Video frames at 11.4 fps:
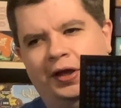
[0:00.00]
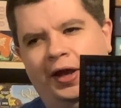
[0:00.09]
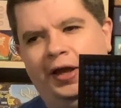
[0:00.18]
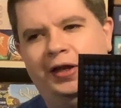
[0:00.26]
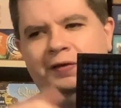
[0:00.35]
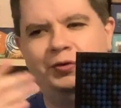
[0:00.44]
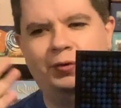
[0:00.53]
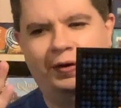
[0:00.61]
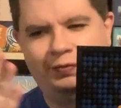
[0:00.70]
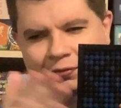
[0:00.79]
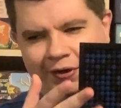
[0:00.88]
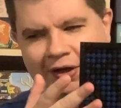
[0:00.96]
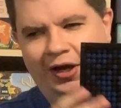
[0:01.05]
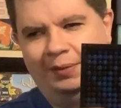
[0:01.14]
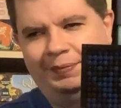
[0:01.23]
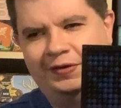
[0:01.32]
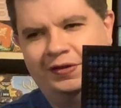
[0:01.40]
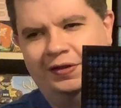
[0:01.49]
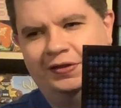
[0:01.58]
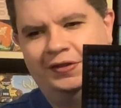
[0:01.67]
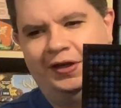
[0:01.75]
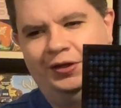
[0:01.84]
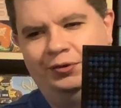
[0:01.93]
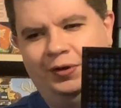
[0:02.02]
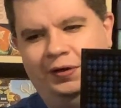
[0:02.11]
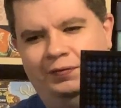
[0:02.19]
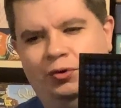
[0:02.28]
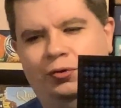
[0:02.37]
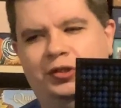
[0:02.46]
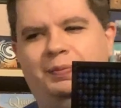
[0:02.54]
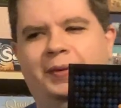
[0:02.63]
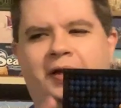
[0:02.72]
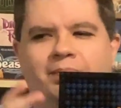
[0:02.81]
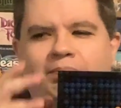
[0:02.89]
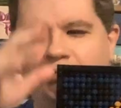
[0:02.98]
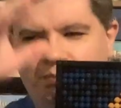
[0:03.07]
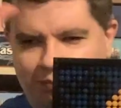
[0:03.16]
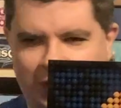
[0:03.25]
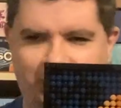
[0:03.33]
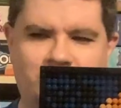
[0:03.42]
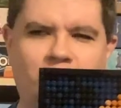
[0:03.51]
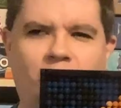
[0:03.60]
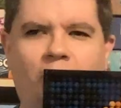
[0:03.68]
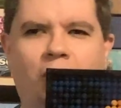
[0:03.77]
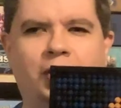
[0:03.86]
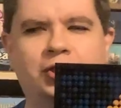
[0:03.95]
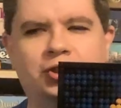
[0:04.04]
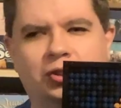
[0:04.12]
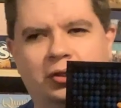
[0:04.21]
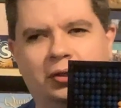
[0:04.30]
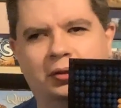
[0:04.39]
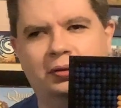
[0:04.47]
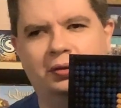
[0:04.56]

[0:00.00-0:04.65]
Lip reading: And if you have 3 copies of the set, you can of course make a much larger